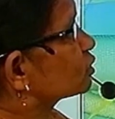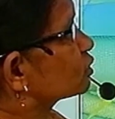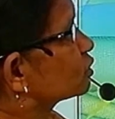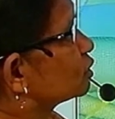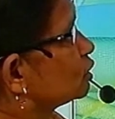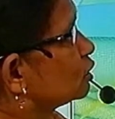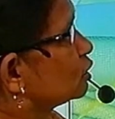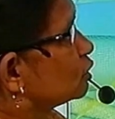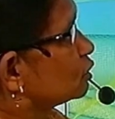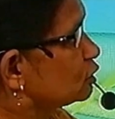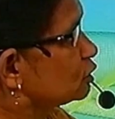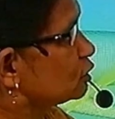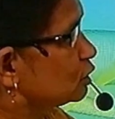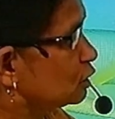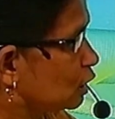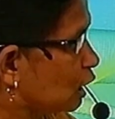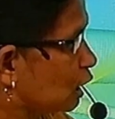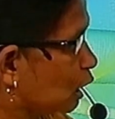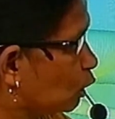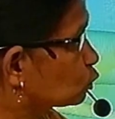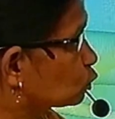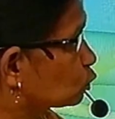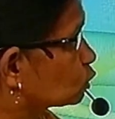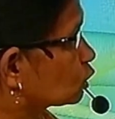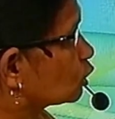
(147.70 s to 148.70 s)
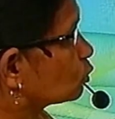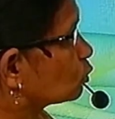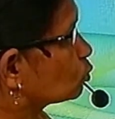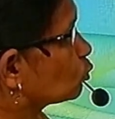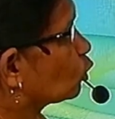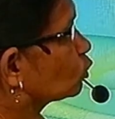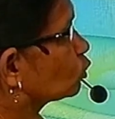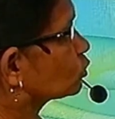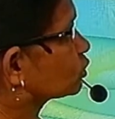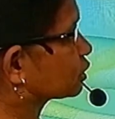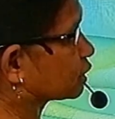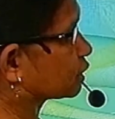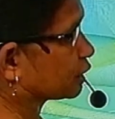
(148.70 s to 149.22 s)
The
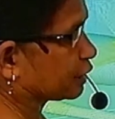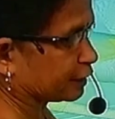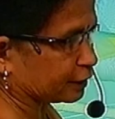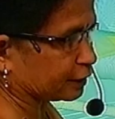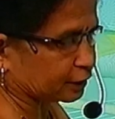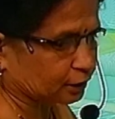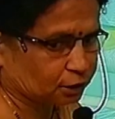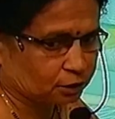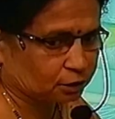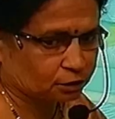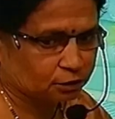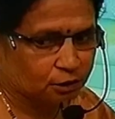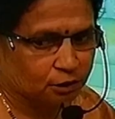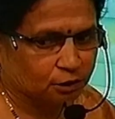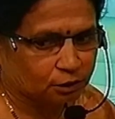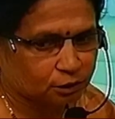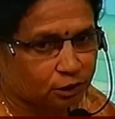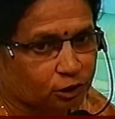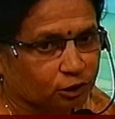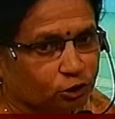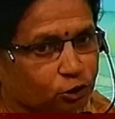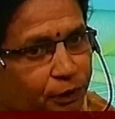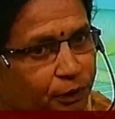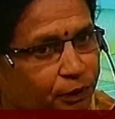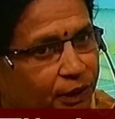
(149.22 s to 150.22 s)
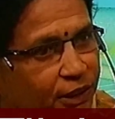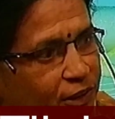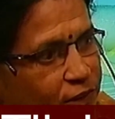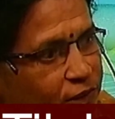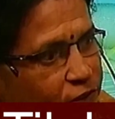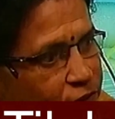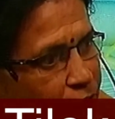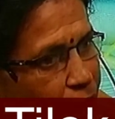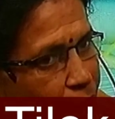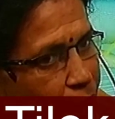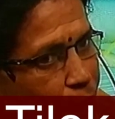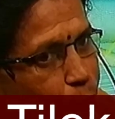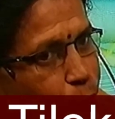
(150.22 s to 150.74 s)
outermost layer, this one is the
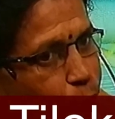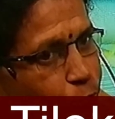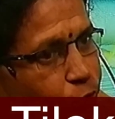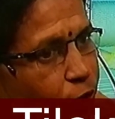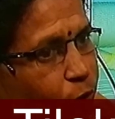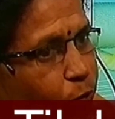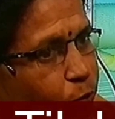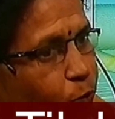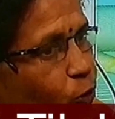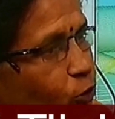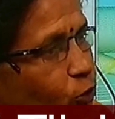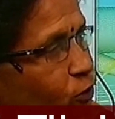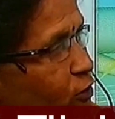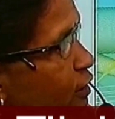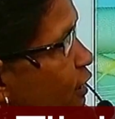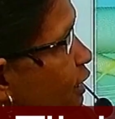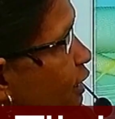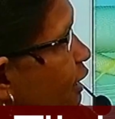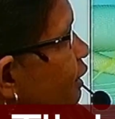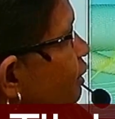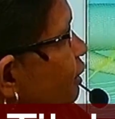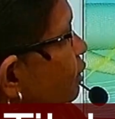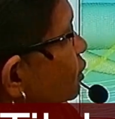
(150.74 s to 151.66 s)
outermost layer,